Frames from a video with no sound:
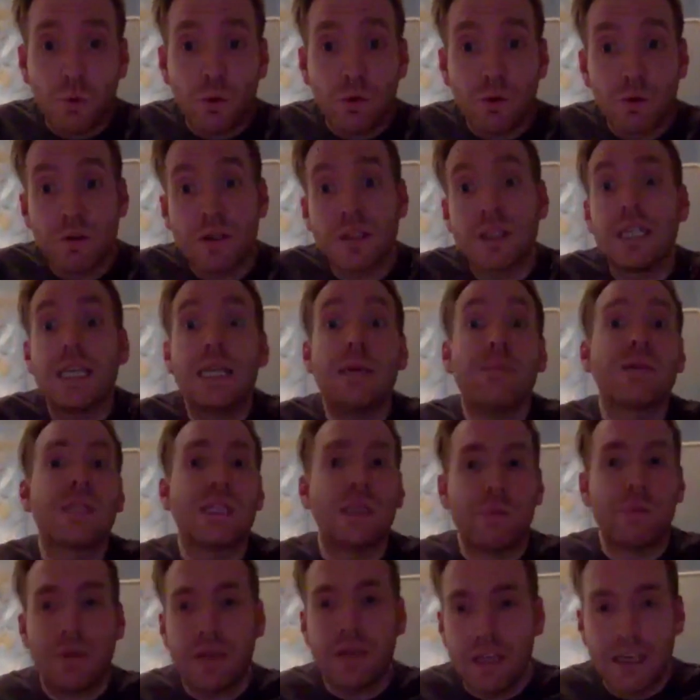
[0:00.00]
seems to
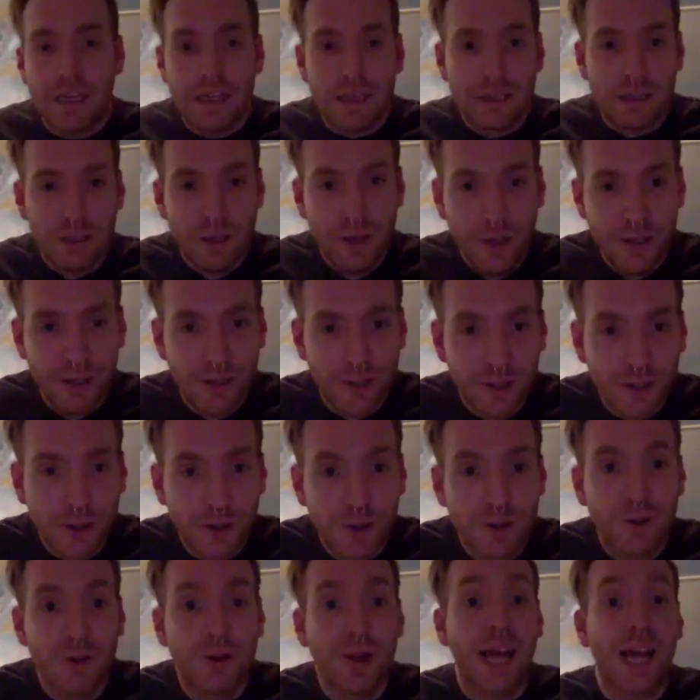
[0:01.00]
be
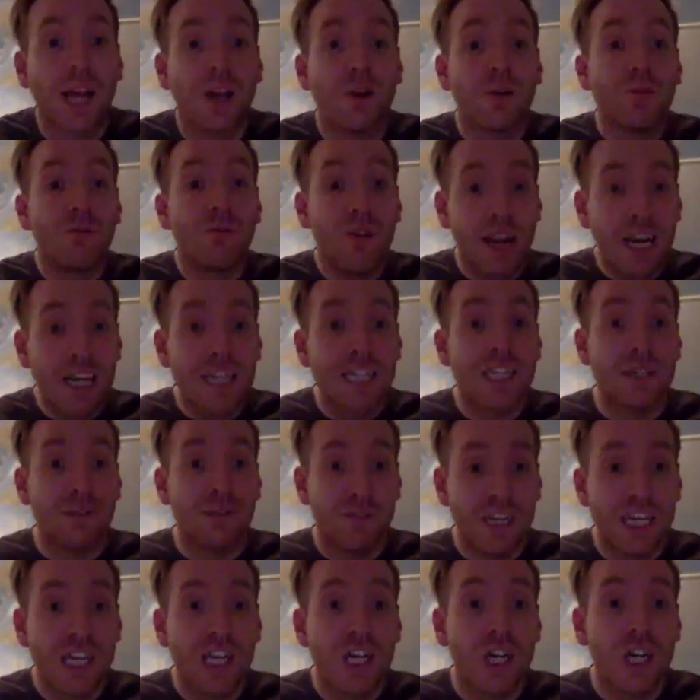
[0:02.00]
like
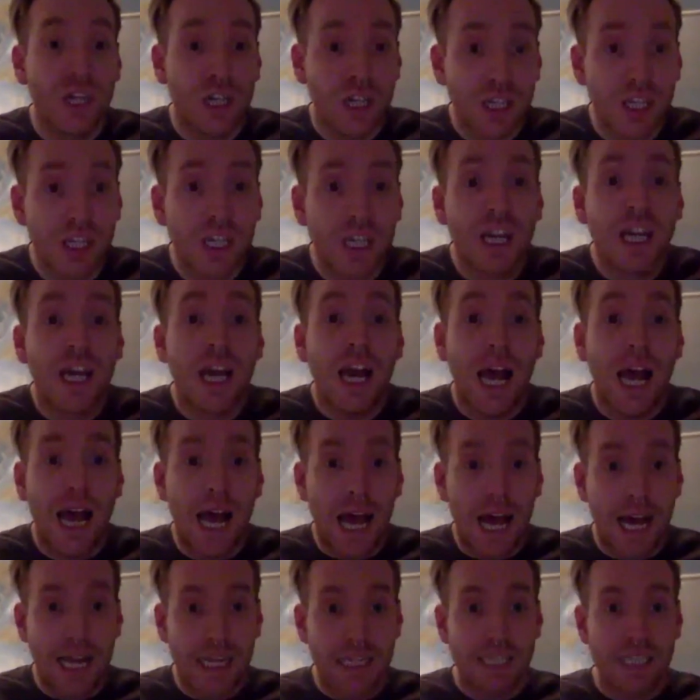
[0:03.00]
relatively good
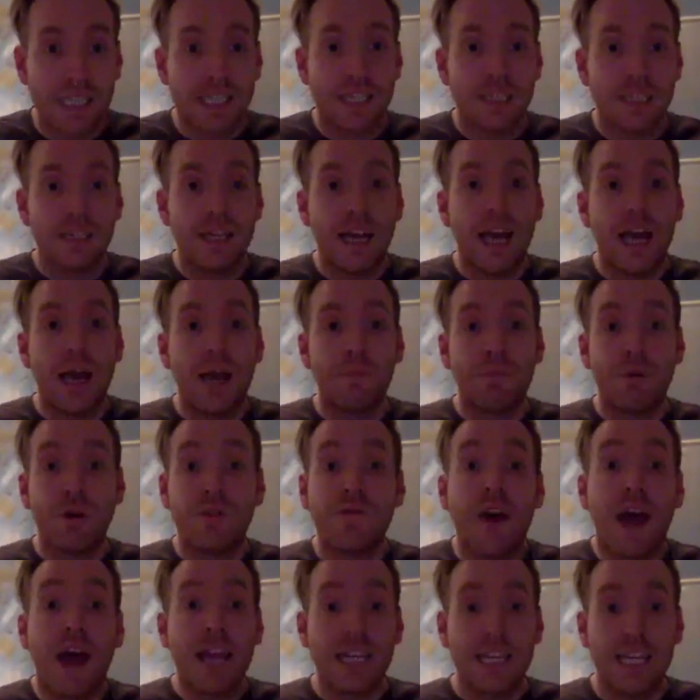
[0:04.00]
at
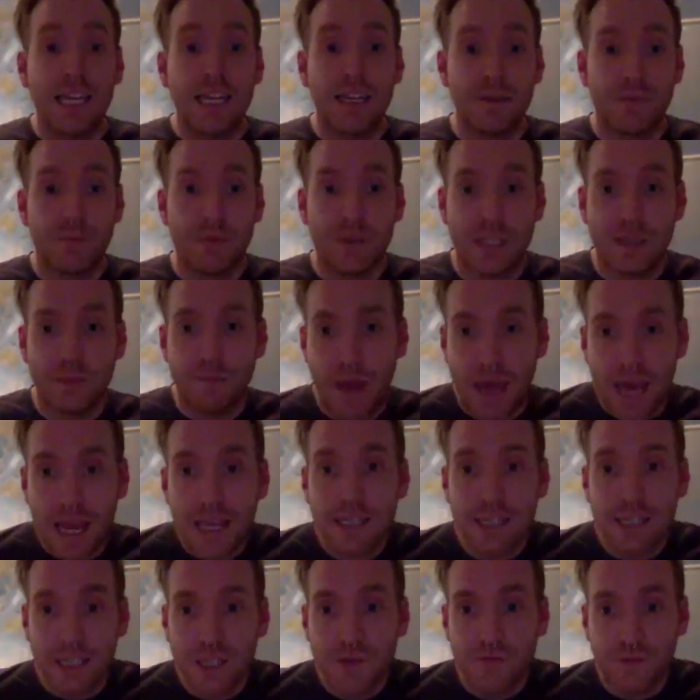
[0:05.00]
providing
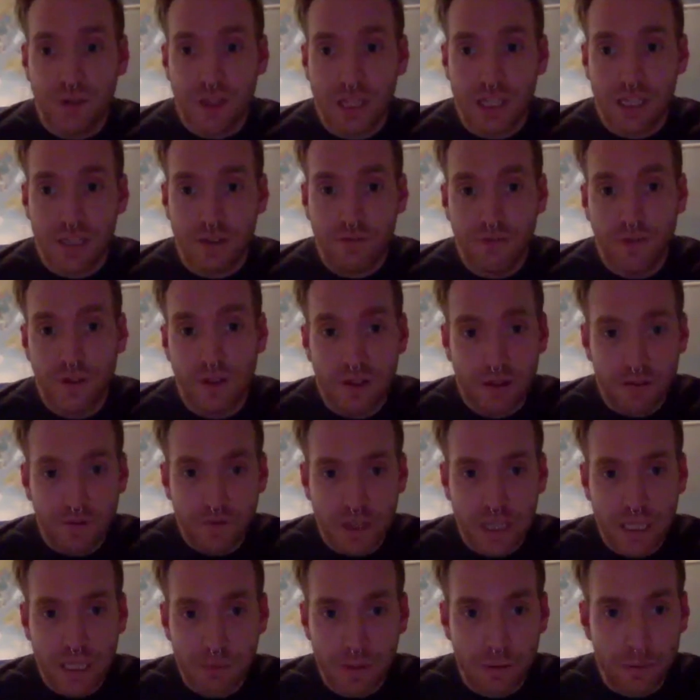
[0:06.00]
spaces for
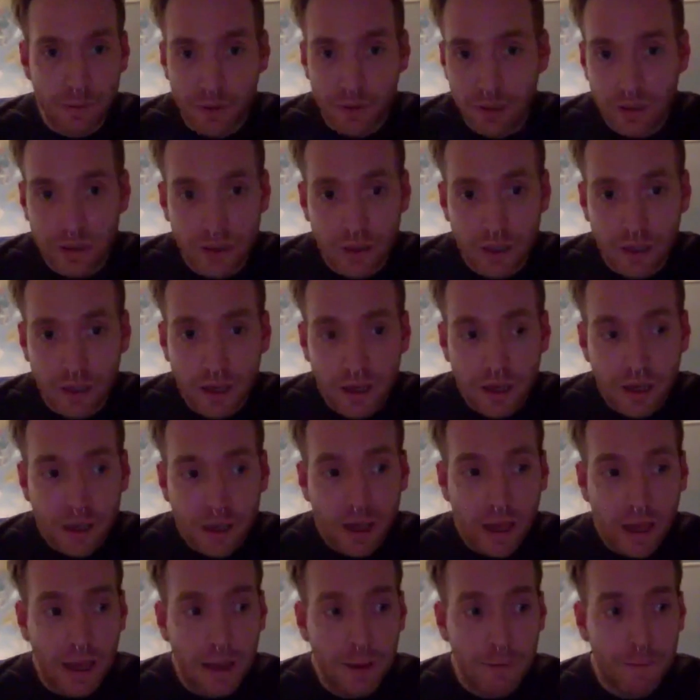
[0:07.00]
these people,
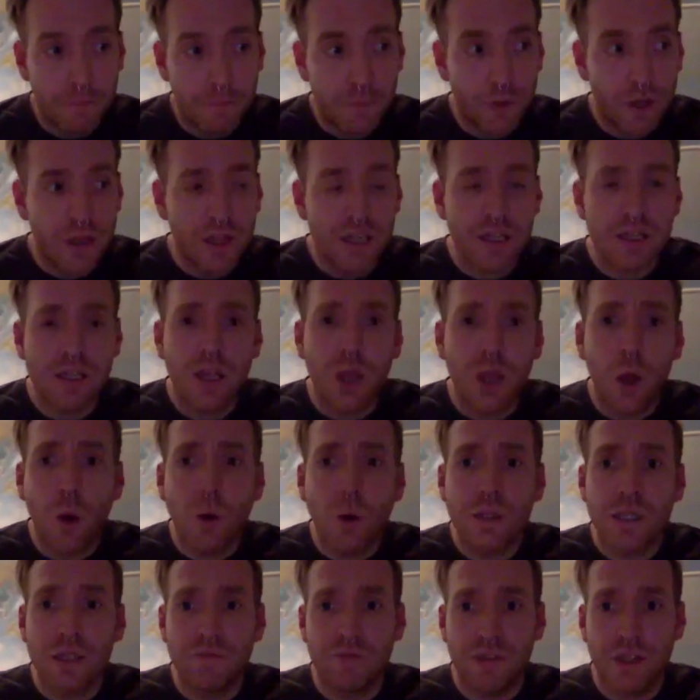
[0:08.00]
and there's
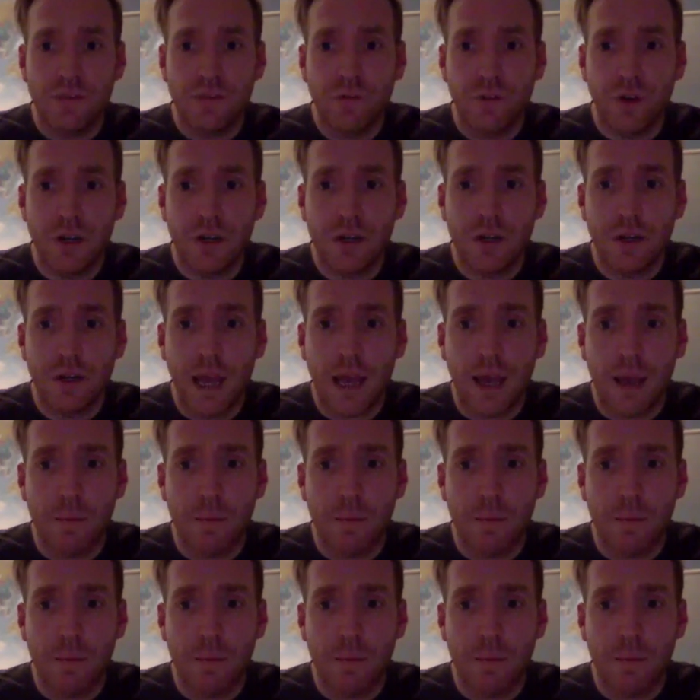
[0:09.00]
loads of different